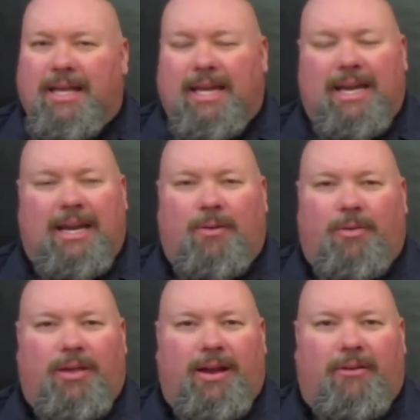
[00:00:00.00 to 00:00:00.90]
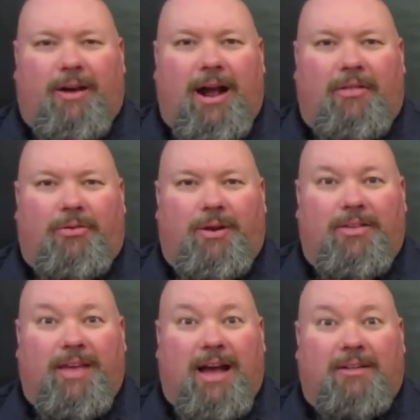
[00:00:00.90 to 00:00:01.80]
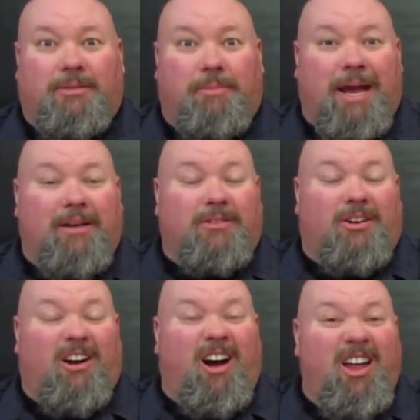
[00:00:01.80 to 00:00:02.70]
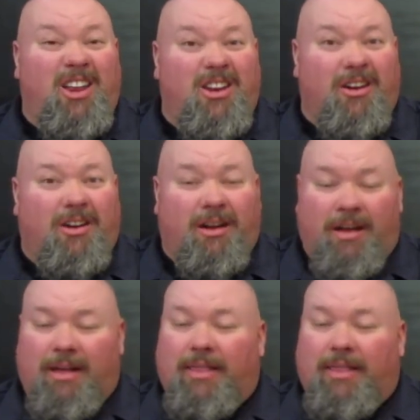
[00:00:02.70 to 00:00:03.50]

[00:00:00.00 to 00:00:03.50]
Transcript: you get anything around 3,000 pounds or under.